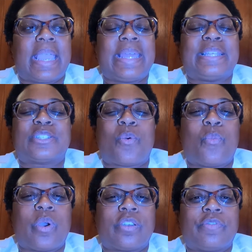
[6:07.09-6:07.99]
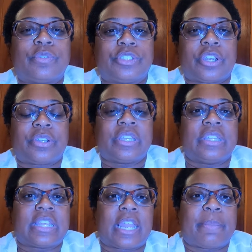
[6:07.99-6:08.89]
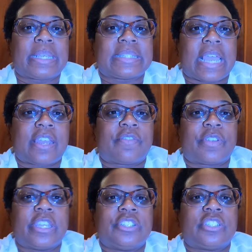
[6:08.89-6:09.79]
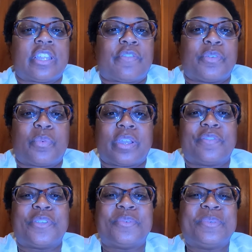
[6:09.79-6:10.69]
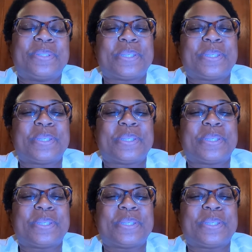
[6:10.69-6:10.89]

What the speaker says: And it's a wonderful journey that I'm excited for each and every one of you